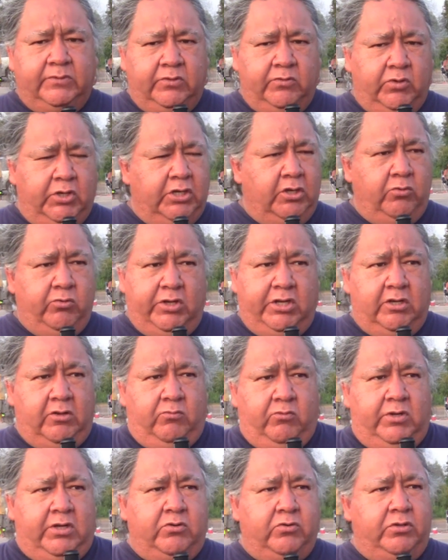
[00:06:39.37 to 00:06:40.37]

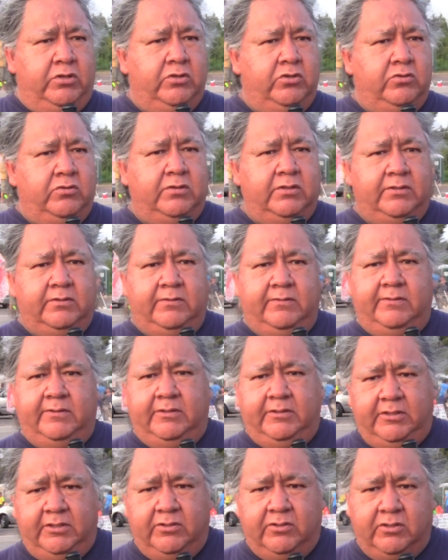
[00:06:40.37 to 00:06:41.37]
We couldn't do it,
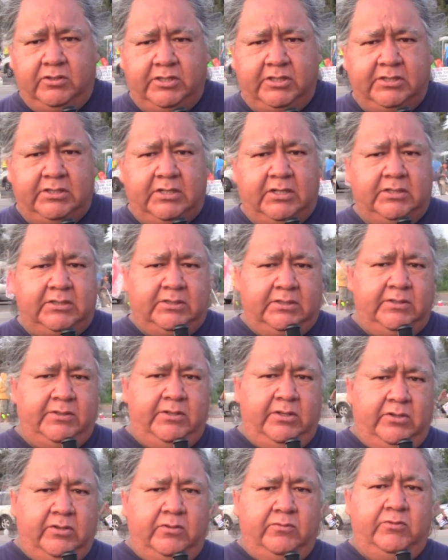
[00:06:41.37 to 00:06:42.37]
just us.
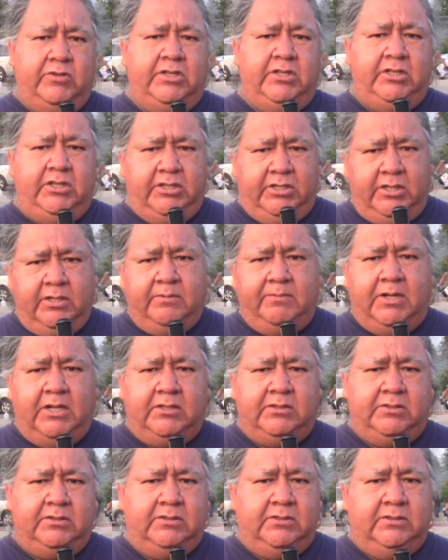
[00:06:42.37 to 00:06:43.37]
We need them
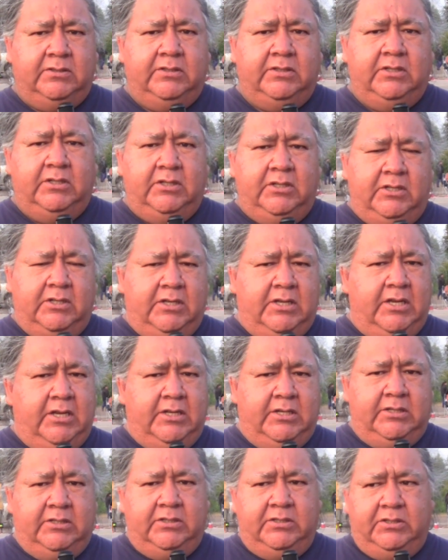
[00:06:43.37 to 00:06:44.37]
also,
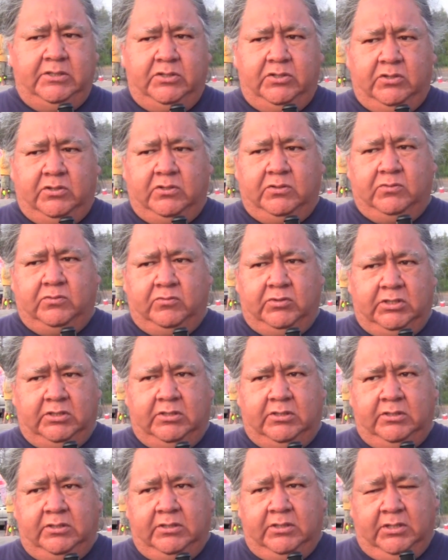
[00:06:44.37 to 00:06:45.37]
and
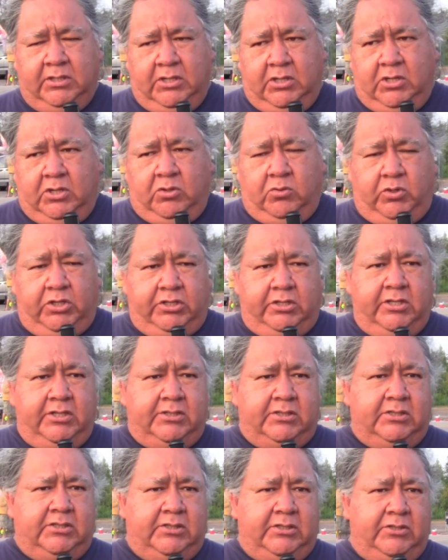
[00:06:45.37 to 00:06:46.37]
with
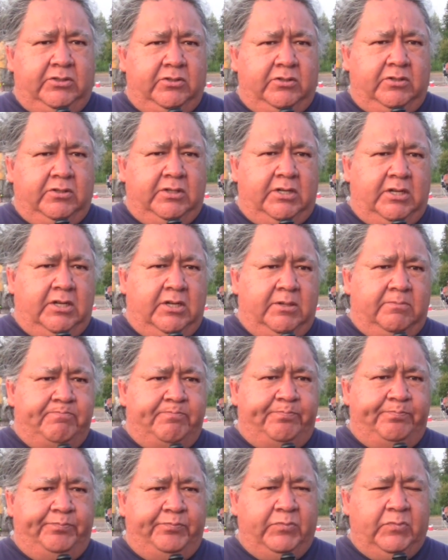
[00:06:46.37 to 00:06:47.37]
this,
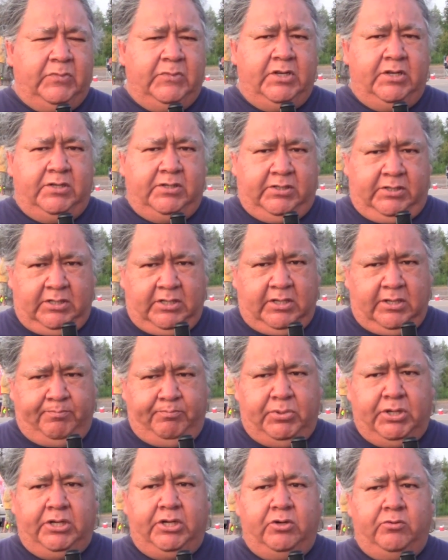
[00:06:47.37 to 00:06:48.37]
there's a
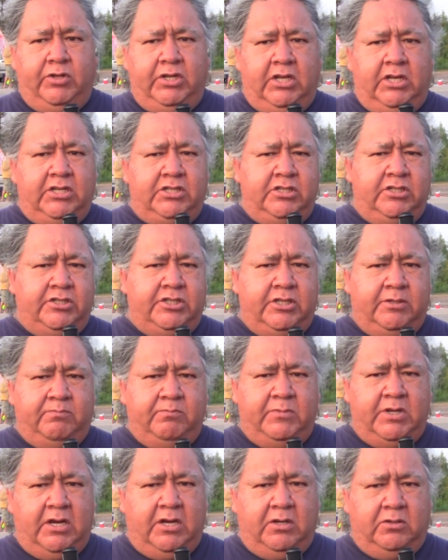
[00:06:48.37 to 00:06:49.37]
better relationship
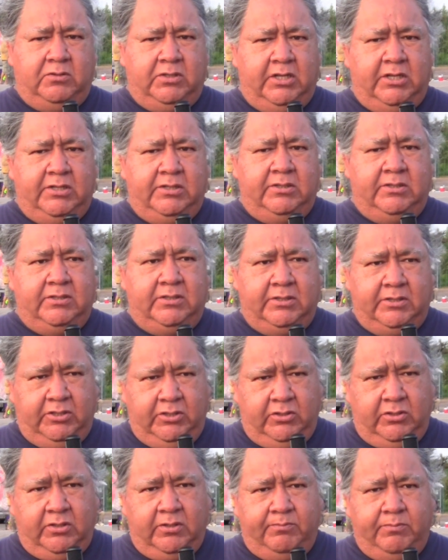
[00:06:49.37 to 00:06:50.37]
now than
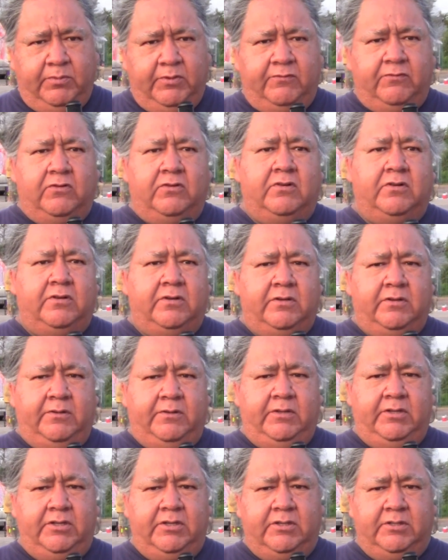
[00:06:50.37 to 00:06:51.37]
before,
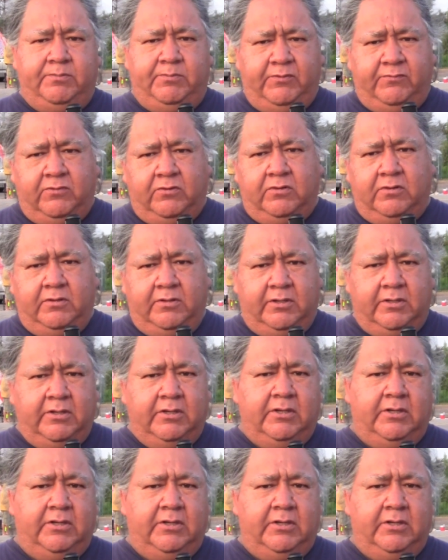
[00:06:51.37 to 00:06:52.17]
years before.